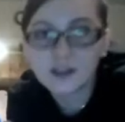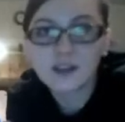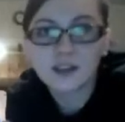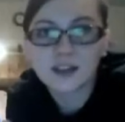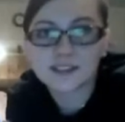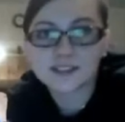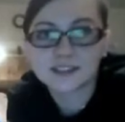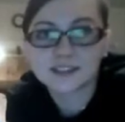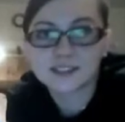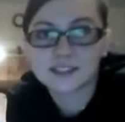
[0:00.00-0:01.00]
Next is
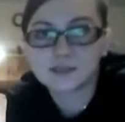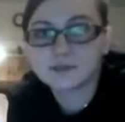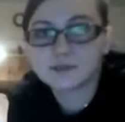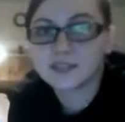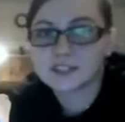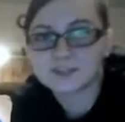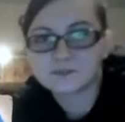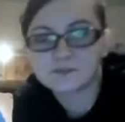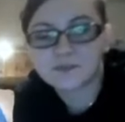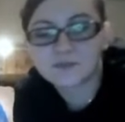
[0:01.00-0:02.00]
the
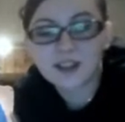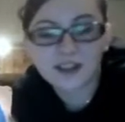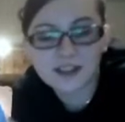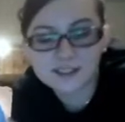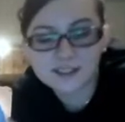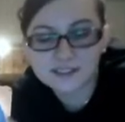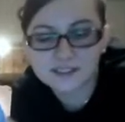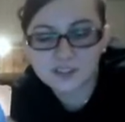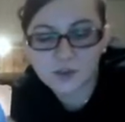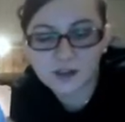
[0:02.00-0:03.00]

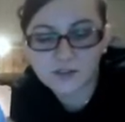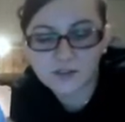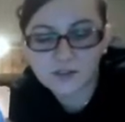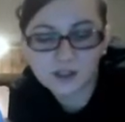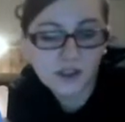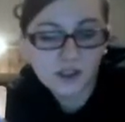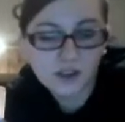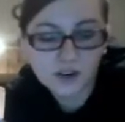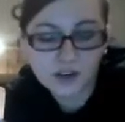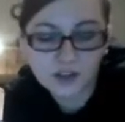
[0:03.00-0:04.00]
12th
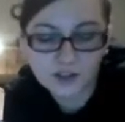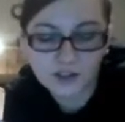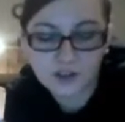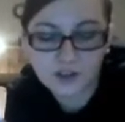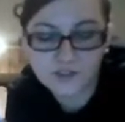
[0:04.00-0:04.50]
cranial nerve, the